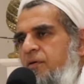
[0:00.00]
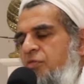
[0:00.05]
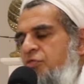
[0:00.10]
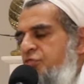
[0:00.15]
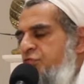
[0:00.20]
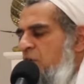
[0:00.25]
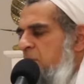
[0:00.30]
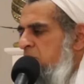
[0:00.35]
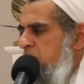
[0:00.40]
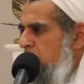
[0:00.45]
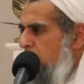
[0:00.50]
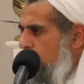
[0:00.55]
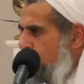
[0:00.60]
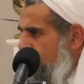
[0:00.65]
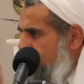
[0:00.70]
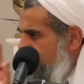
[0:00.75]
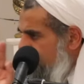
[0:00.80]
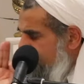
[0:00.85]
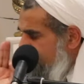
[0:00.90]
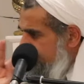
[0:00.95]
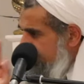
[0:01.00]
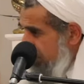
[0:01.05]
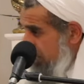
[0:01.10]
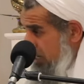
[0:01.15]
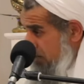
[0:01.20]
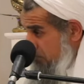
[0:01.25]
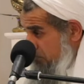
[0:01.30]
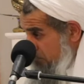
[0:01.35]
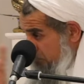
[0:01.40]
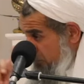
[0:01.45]
The most
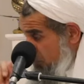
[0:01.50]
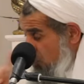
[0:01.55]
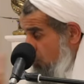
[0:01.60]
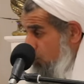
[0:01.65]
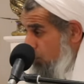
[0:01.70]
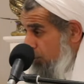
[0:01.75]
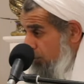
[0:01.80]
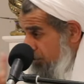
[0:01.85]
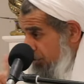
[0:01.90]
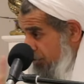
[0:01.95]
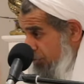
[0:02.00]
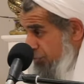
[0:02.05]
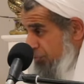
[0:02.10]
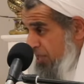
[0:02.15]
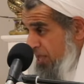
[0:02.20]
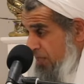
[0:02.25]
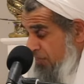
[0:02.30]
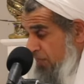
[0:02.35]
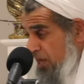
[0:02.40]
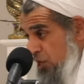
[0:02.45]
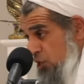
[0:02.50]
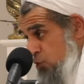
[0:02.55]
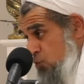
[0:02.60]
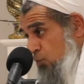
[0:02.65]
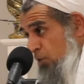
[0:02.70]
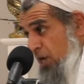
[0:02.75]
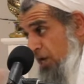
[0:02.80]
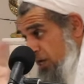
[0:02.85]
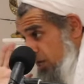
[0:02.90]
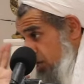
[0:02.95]
important thing that
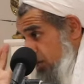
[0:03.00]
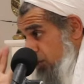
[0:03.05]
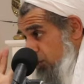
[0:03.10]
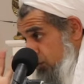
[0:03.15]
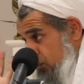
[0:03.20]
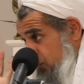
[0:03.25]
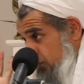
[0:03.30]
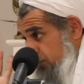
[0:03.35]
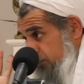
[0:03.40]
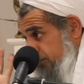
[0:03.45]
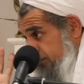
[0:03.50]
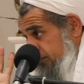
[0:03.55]
you and I can do,